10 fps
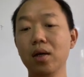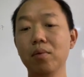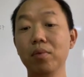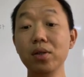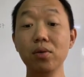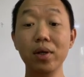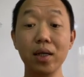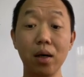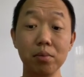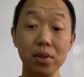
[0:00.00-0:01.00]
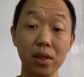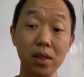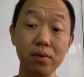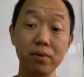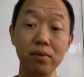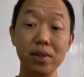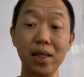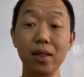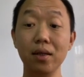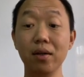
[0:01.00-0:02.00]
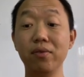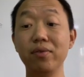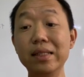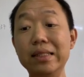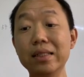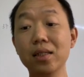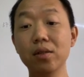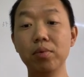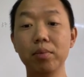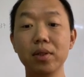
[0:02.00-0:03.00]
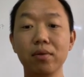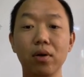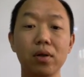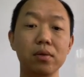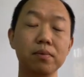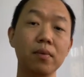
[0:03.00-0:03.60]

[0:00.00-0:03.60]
Based on what you can observe, state a physical property of oil.